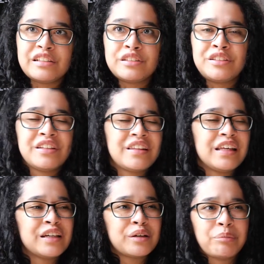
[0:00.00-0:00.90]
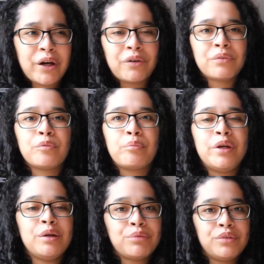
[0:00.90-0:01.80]
to think about
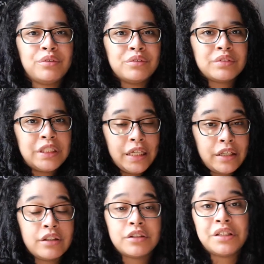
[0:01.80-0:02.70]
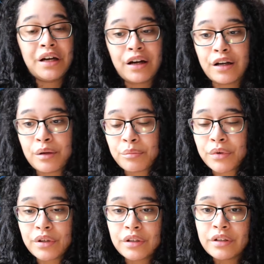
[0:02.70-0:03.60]
people taking their time
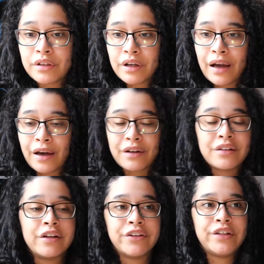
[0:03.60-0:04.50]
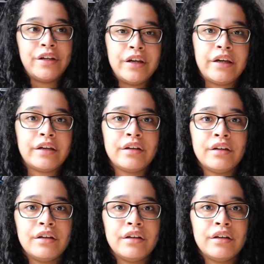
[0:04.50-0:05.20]
out of their day